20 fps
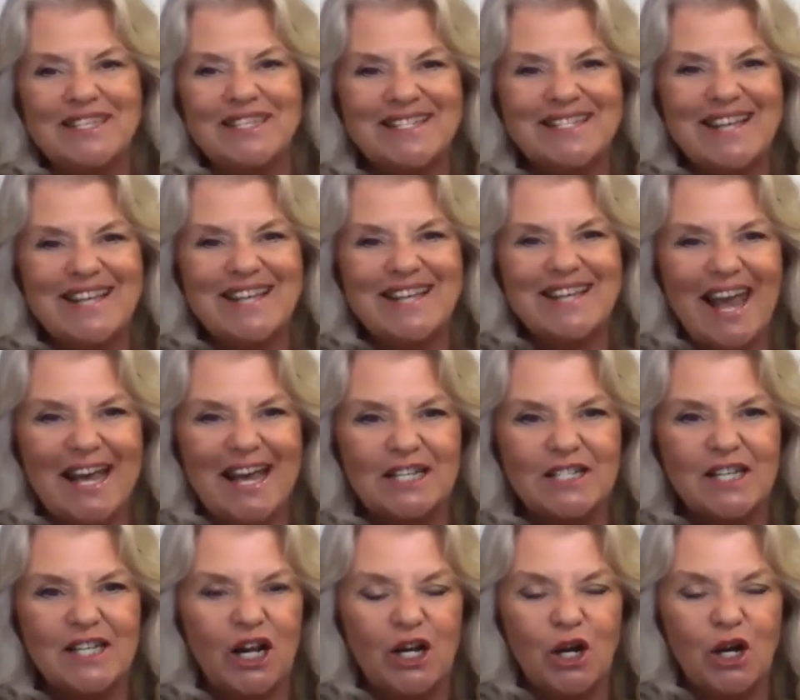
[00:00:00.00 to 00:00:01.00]
the saying
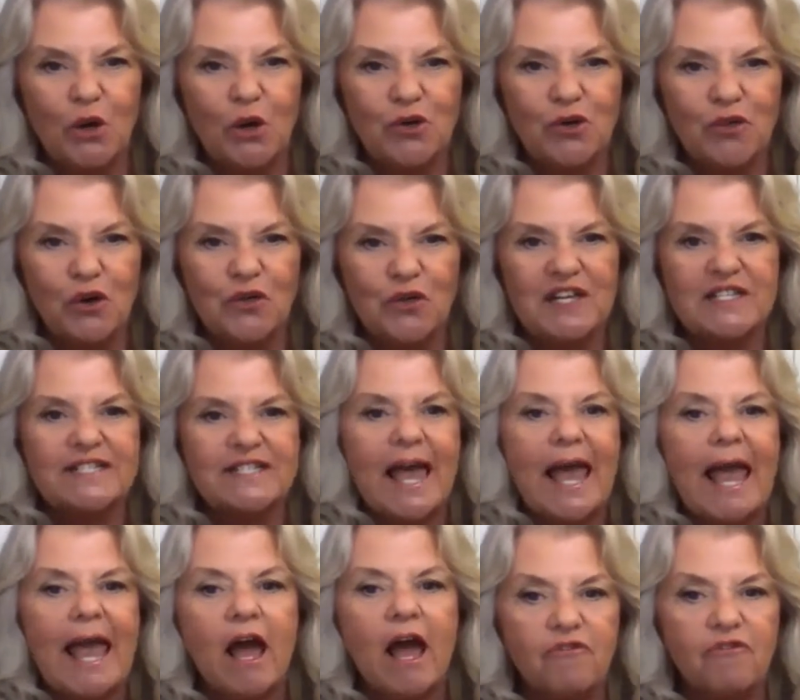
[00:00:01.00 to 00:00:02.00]
is, I know you've heard this,
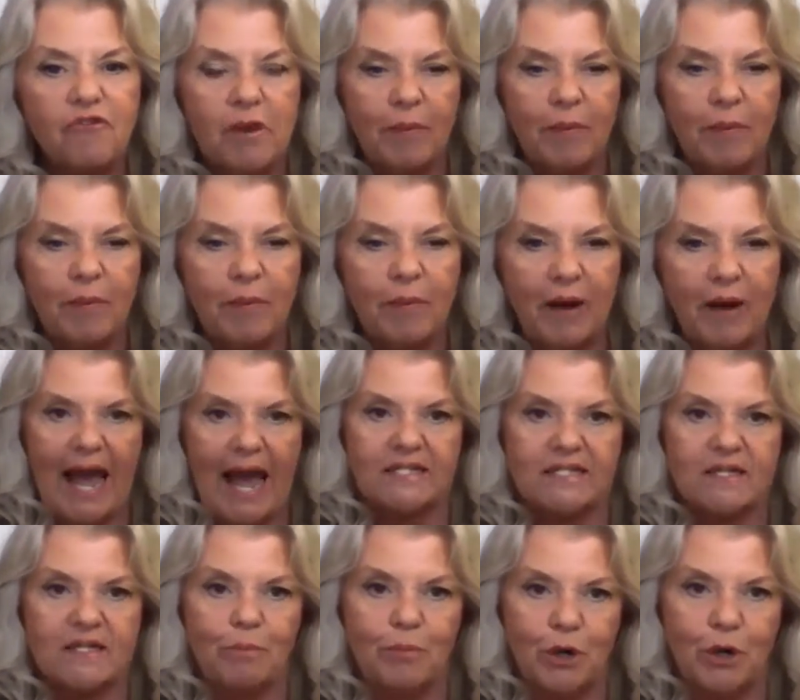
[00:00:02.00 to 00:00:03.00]
everybody
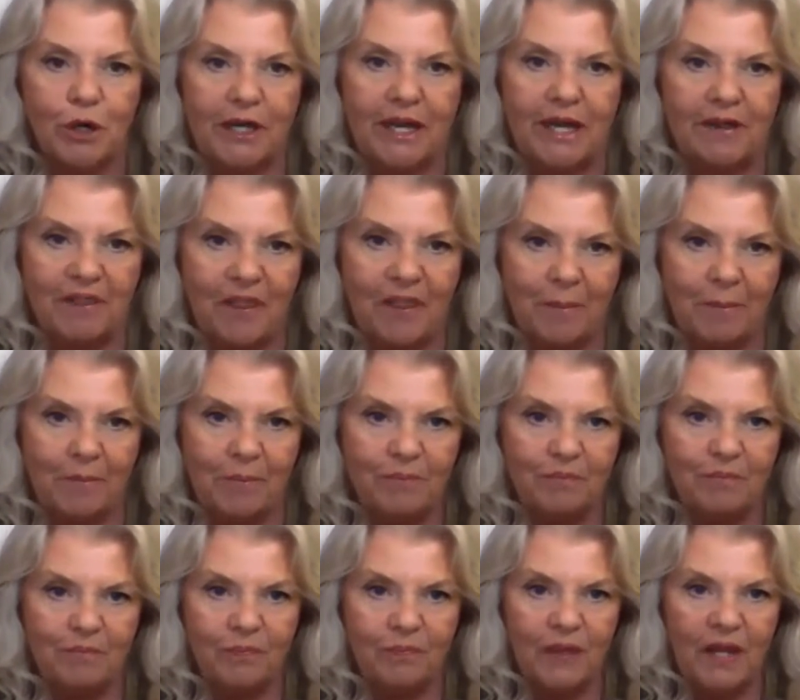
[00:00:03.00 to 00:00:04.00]
has a book in
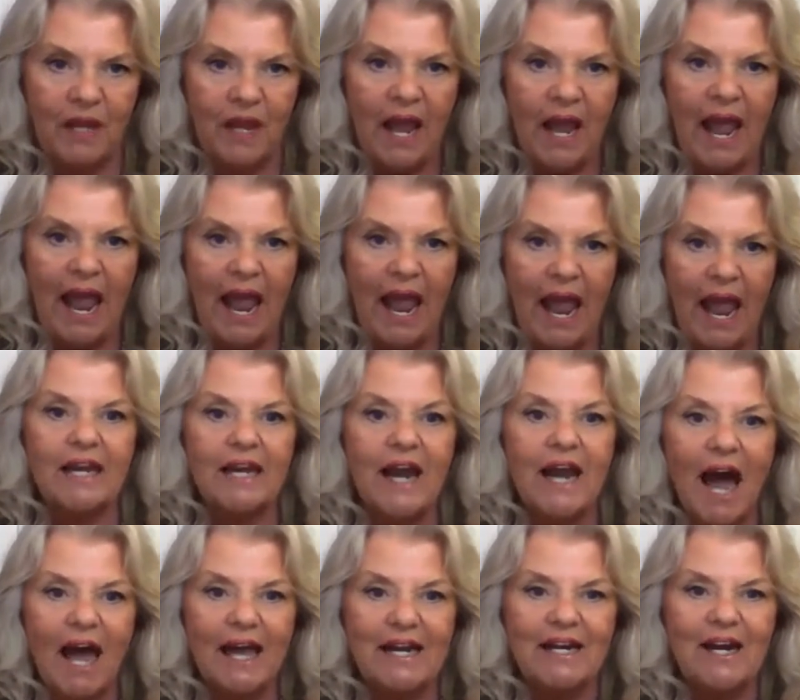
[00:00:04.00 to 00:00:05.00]
them. Yeah.
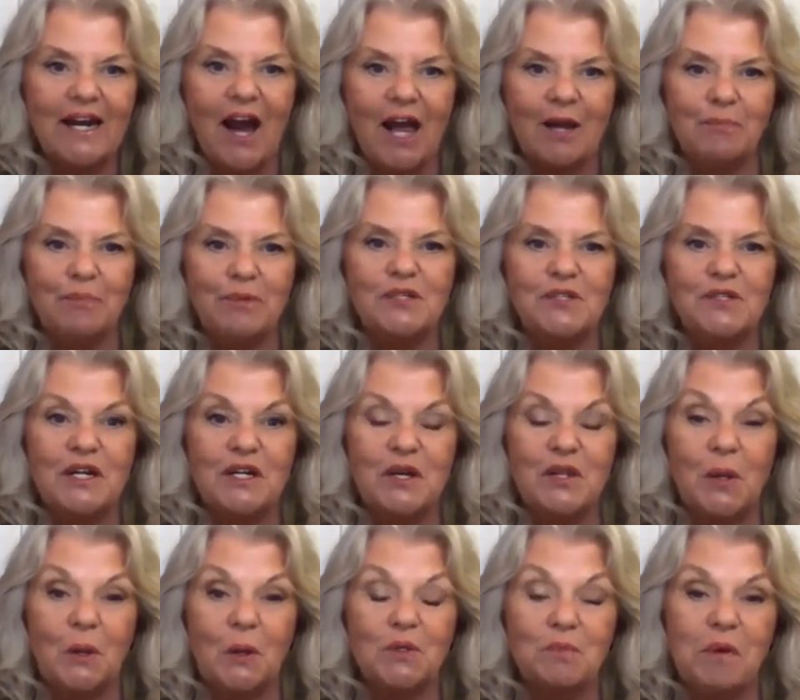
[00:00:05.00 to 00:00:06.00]
And
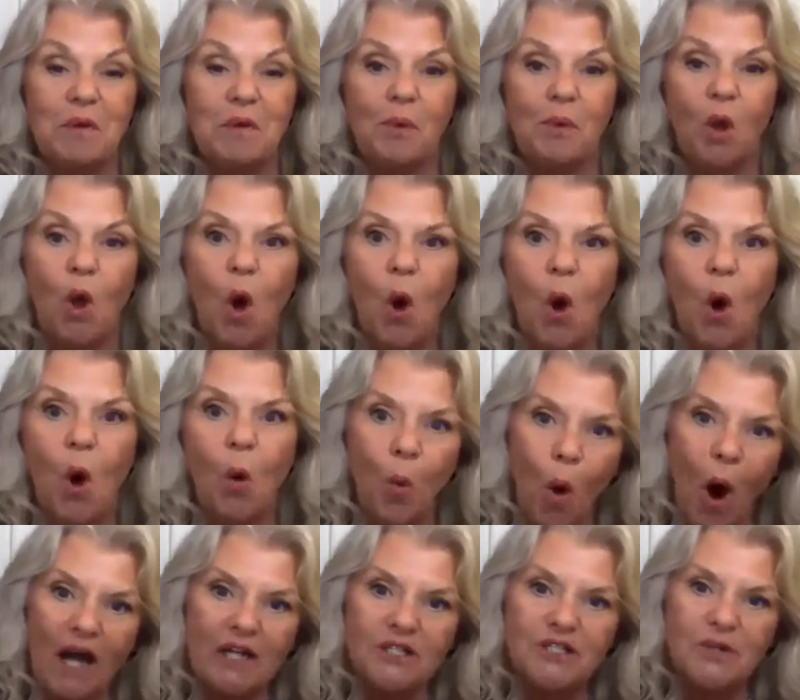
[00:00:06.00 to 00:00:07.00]
99% of those people
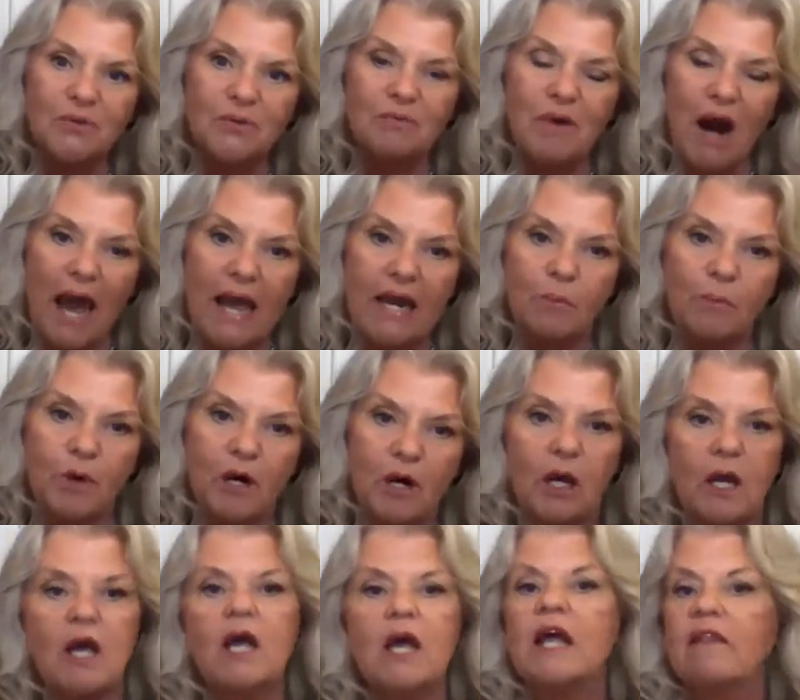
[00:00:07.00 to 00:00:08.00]
want to write a
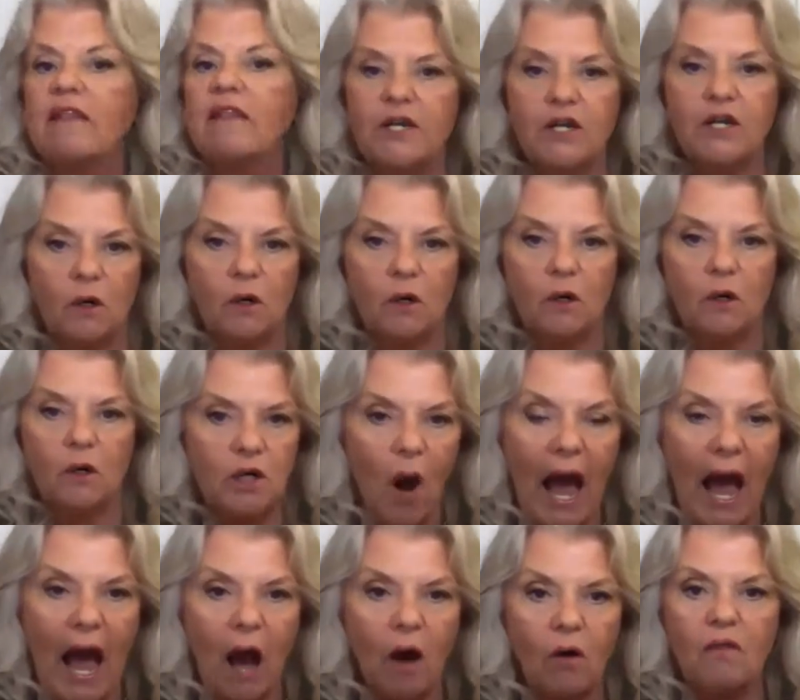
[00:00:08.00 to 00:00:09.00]
book. They don't know
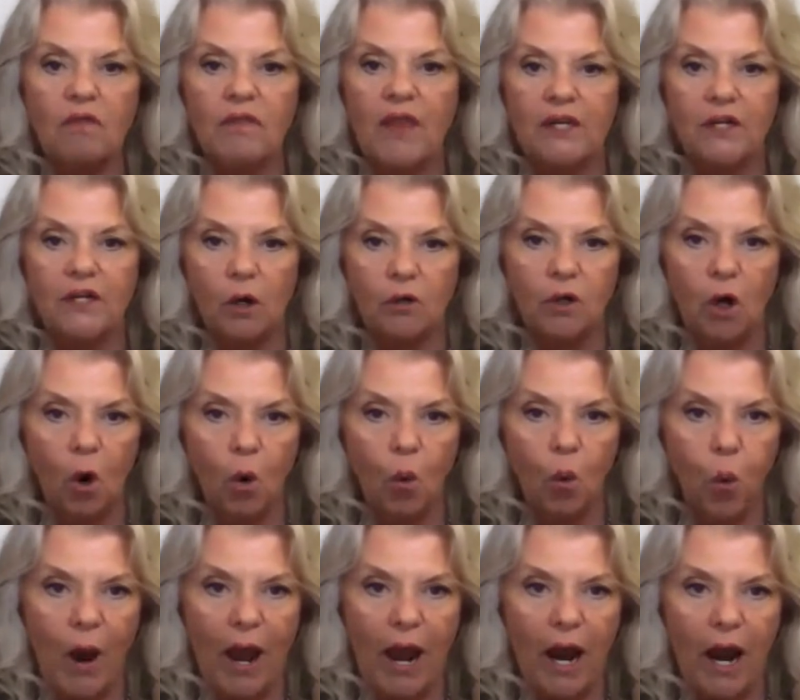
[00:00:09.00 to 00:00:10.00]
how, they don't
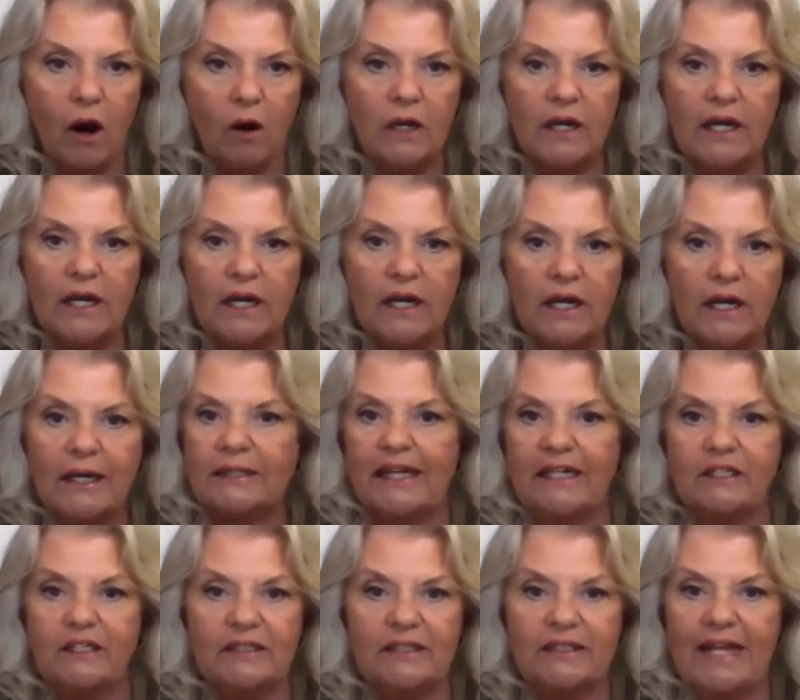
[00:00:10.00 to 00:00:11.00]
know where,
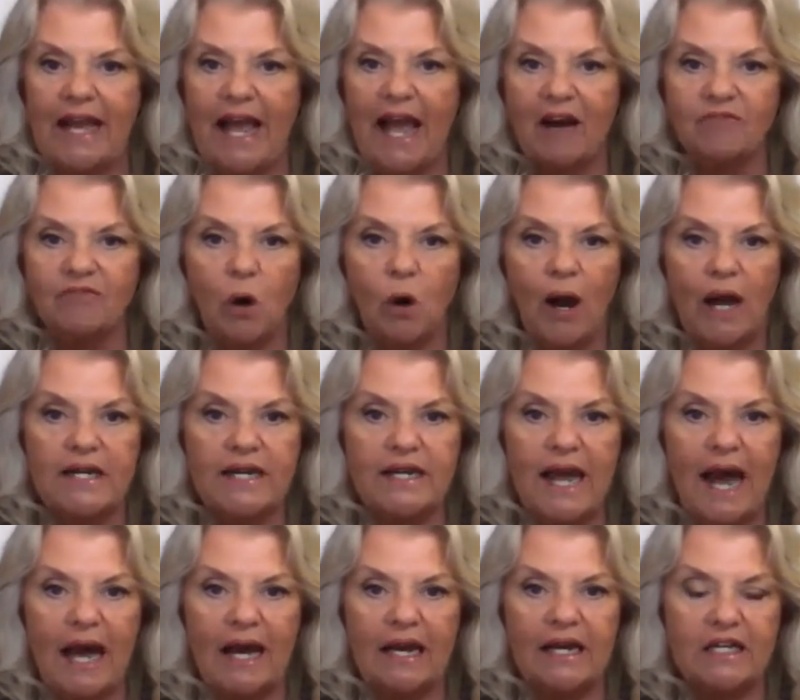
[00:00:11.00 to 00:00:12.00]
they, they have no
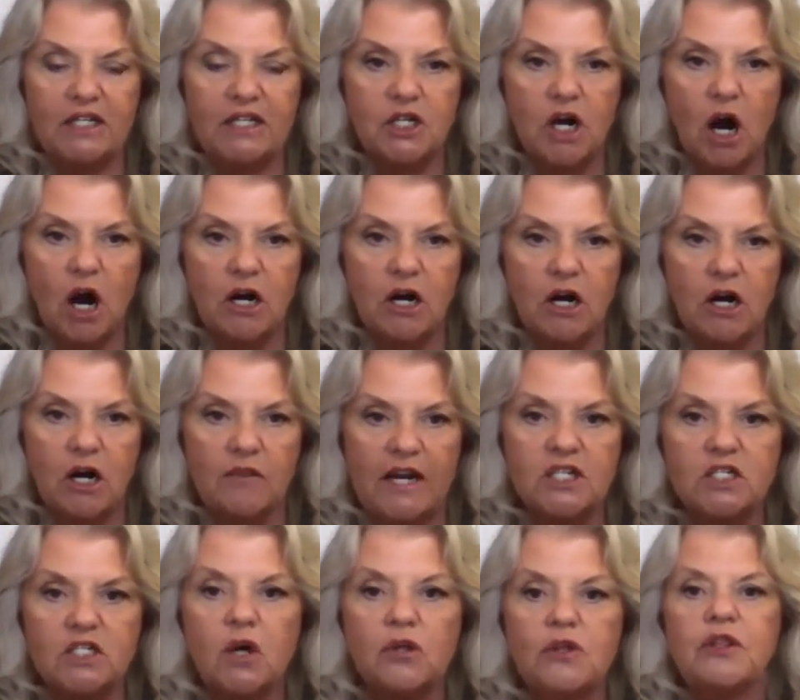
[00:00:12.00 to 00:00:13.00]
idea how to get started. They
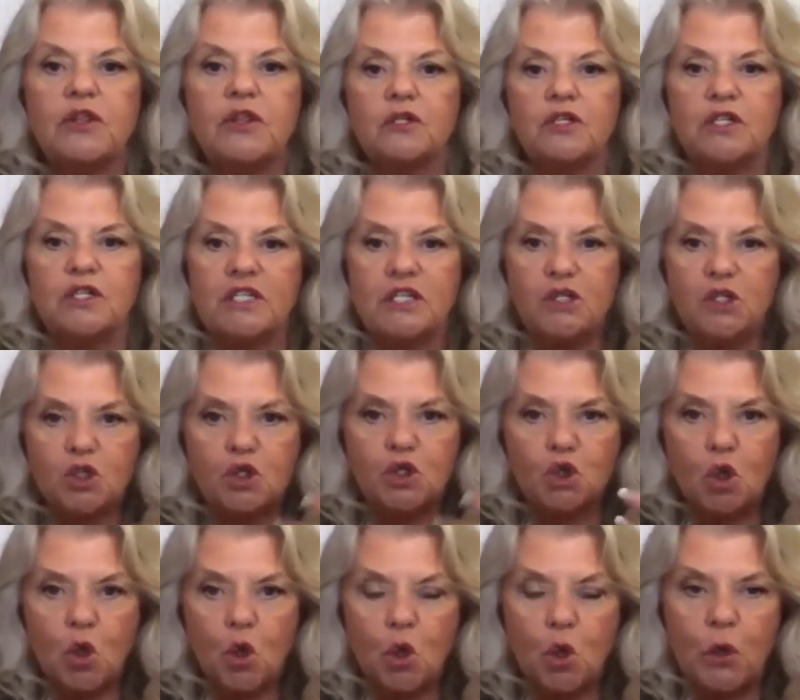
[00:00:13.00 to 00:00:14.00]
just know that there's this
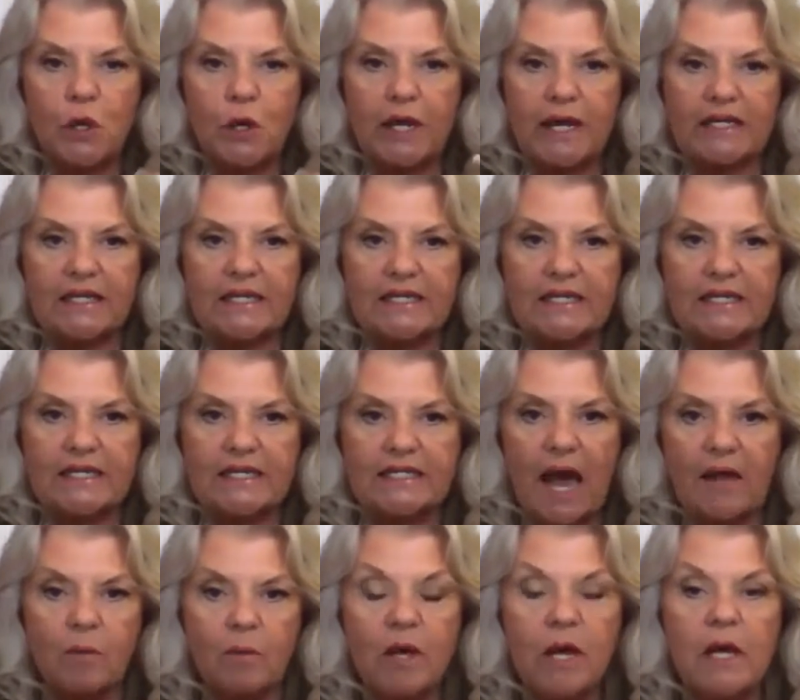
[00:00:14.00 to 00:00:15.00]
story
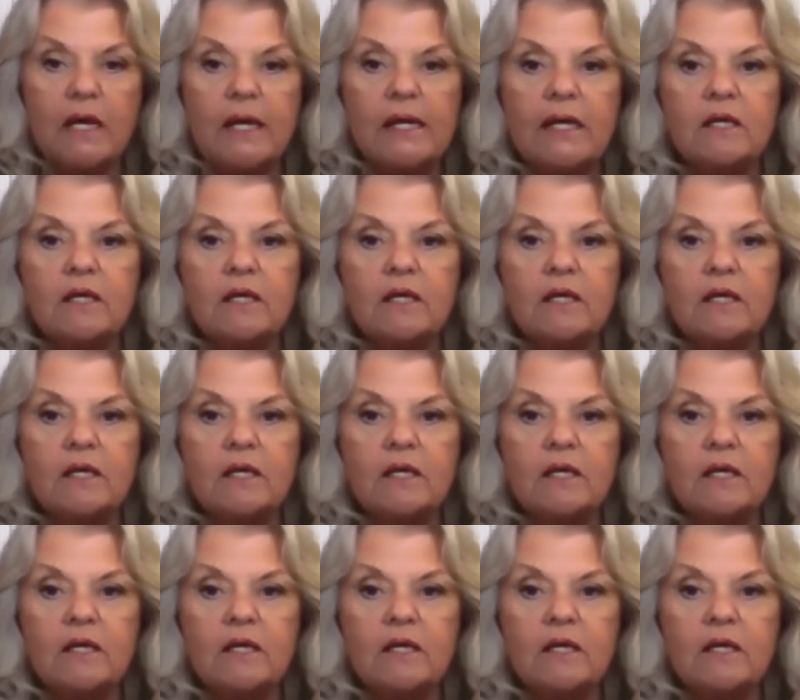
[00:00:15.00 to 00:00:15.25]
inside them.